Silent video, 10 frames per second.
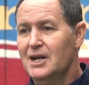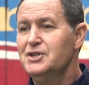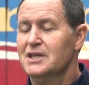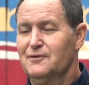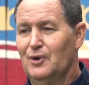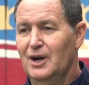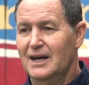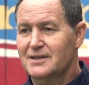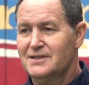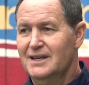just for
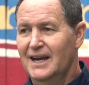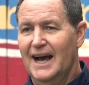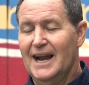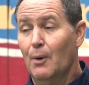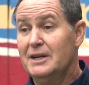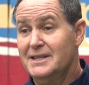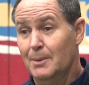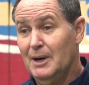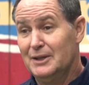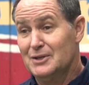us. And I want to tell you
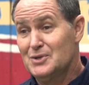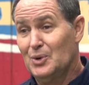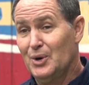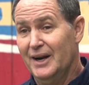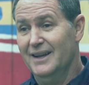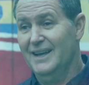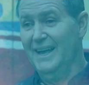about that story.